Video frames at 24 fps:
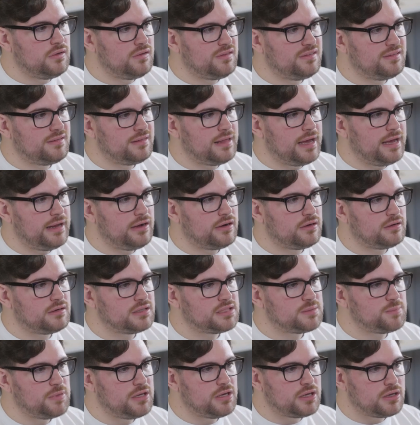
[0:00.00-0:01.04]
use
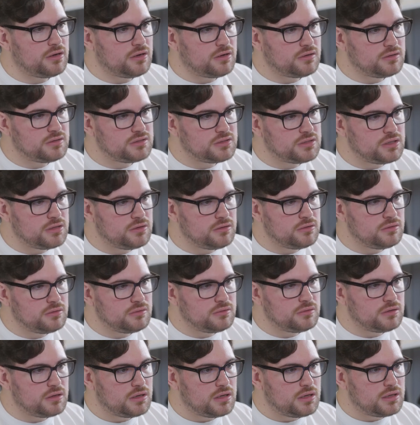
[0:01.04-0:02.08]
sliders, but you can
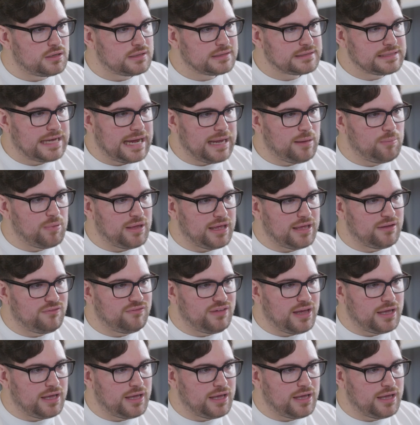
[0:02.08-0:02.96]
also type in